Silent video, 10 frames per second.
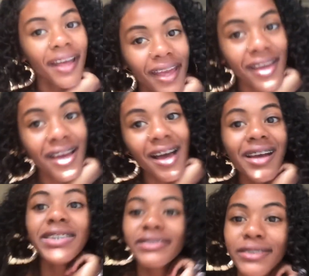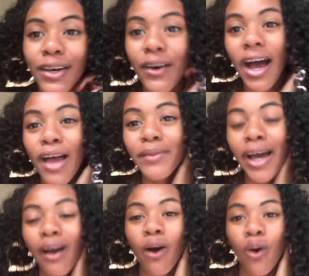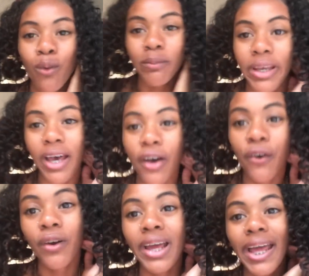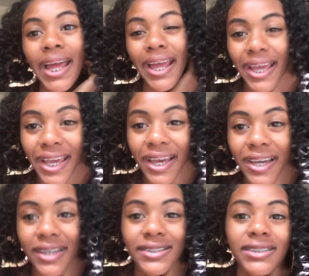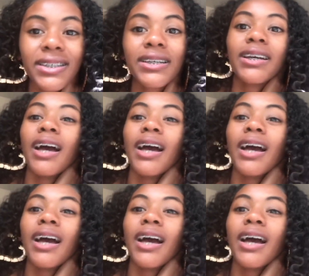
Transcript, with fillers: Hey guys, so I'm at home now, and